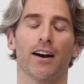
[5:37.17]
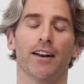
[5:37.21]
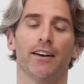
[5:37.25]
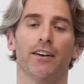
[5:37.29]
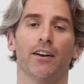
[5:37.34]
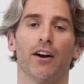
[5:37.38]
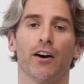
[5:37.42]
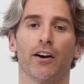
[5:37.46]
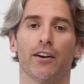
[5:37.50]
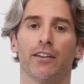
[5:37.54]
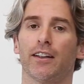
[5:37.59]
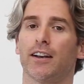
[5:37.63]
I
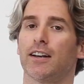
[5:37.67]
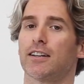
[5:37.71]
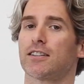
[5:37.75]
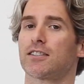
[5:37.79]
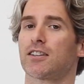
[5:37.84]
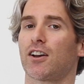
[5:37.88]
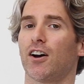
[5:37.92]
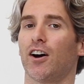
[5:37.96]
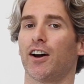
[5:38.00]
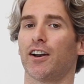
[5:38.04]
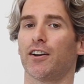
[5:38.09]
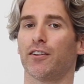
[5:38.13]
know that
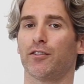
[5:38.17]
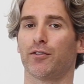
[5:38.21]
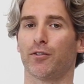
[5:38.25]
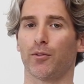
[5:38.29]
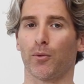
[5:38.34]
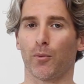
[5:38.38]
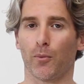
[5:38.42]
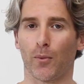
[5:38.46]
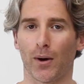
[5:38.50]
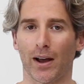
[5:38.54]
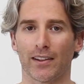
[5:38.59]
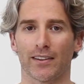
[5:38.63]
it's kind
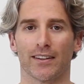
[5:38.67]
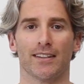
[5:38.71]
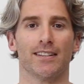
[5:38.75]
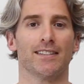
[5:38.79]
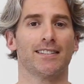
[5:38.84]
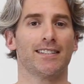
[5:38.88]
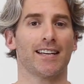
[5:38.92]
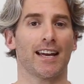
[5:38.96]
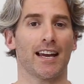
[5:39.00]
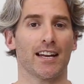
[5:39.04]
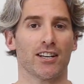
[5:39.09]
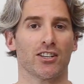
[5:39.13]
of
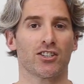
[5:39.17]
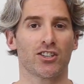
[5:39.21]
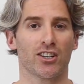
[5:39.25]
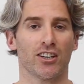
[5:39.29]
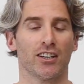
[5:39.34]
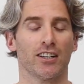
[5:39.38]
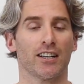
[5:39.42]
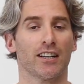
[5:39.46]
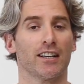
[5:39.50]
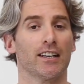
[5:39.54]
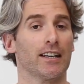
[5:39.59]
well-intentioned